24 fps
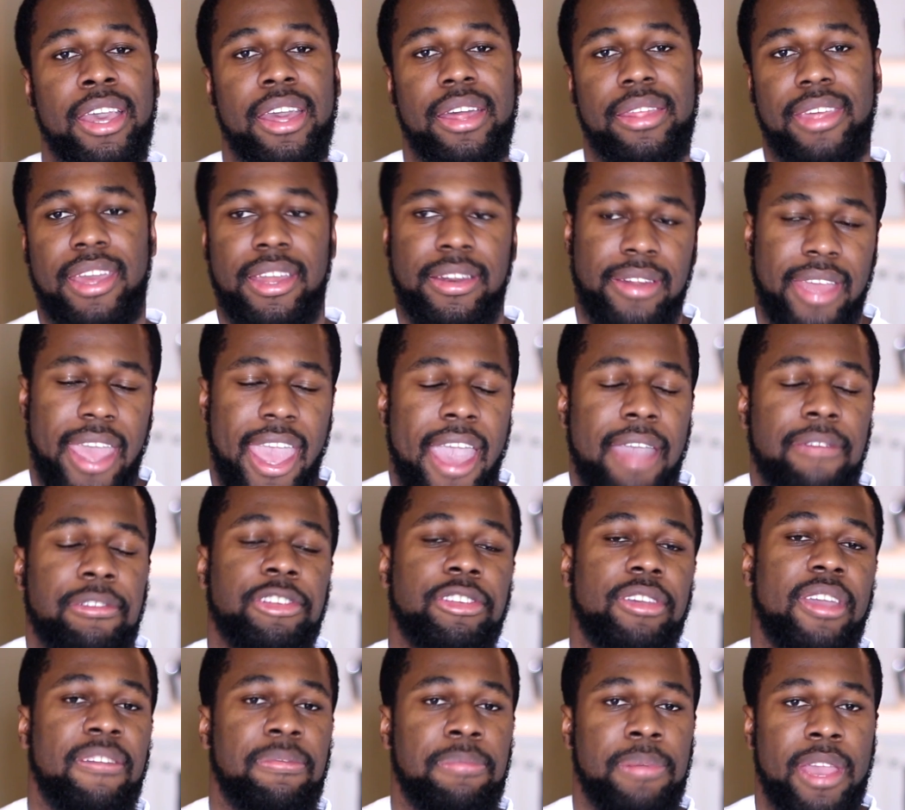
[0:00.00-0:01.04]
then average
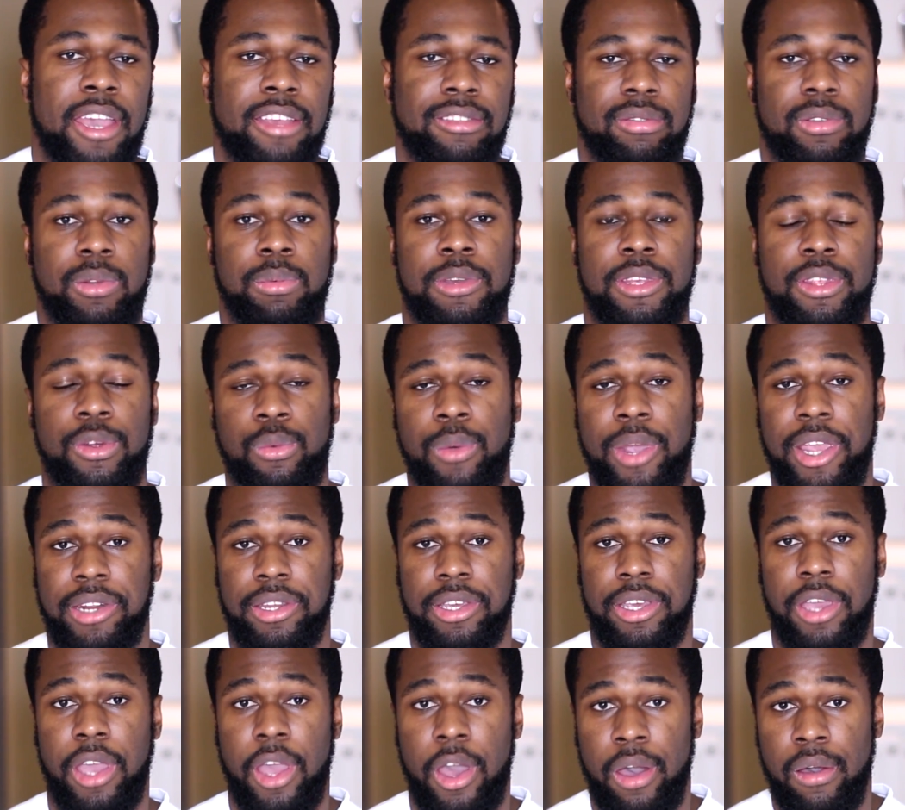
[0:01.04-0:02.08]
FPS would be the way to
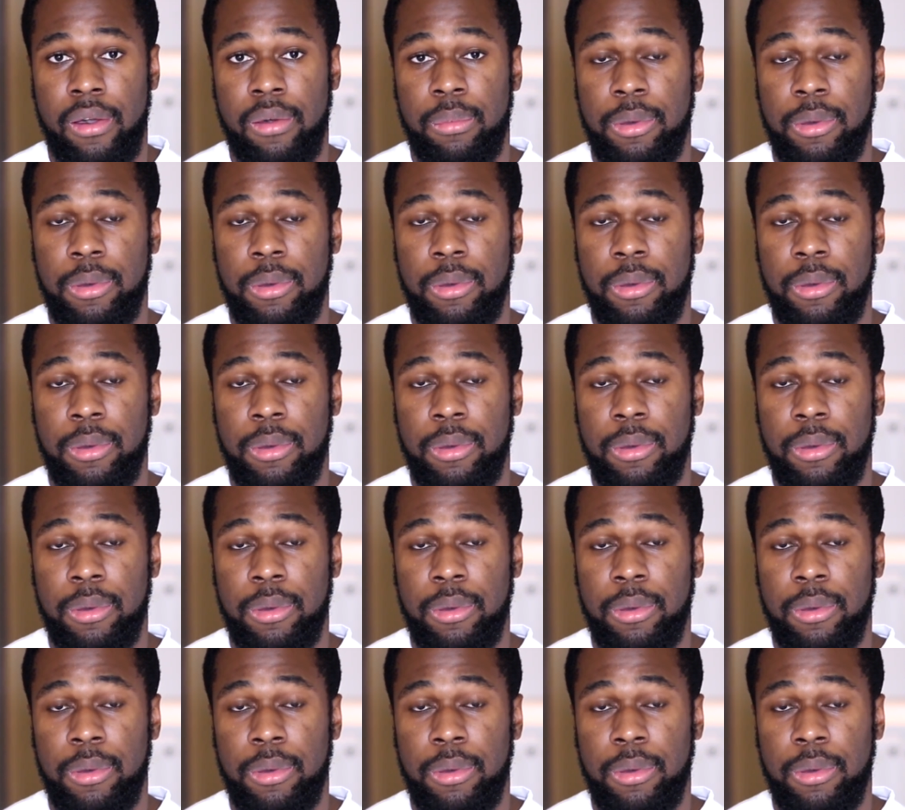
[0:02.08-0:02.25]
go.